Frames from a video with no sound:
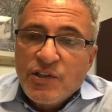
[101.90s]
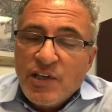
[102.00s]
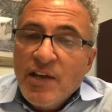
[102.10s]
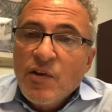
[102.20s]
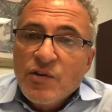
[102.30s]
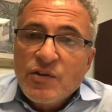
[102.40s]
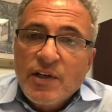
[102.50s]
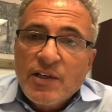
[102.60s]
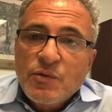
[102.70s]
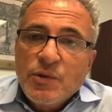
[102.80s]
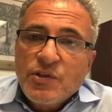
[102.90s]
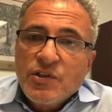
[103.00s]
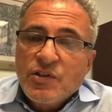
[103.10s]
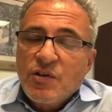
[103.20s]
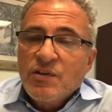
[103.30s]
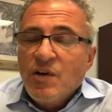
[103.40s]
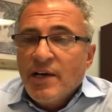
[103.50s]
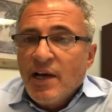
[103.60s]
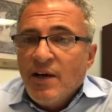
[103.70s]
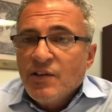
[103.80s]
in those clinics, which is
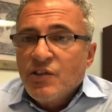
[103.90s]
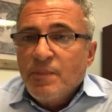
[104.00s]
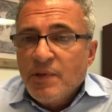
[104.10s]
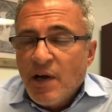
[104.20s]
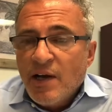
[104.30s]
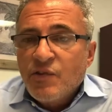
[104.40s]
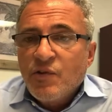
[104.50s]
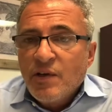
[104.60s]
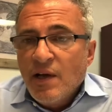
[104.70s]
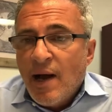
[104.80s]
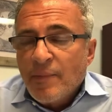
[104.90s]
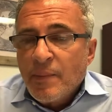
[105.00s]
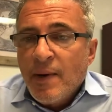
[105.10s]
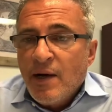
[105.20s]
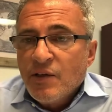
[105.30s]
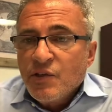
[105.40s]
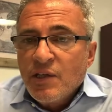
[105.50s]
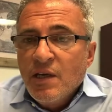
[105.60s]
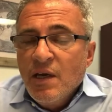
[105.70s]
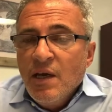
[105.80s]
cardiology, podiatry,
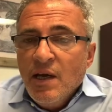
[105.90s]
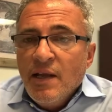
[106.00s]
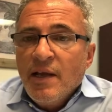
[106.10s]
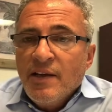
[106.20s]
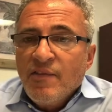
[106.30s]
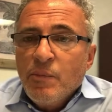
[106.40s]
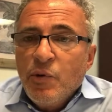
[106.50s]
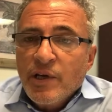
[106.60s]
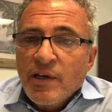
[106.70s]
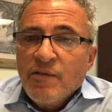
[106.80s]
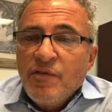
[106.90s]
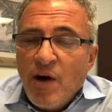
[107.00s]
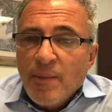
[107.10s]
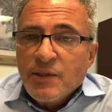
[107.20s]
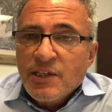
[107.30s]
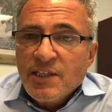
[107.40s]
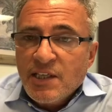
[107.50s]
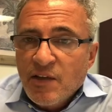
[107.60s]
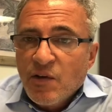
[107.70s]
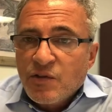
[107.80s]
ophthalmology, and then even putting in pharmacies
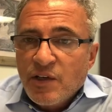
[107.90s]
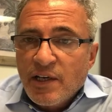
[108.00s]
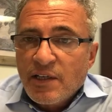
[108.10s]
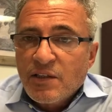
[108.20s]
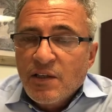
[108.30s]
in those clinics.